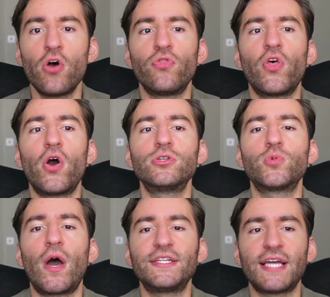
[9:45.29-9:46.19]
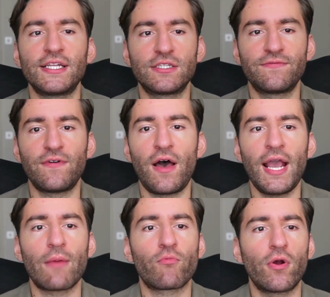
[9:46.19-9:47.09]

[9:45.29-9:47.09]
Those who identify and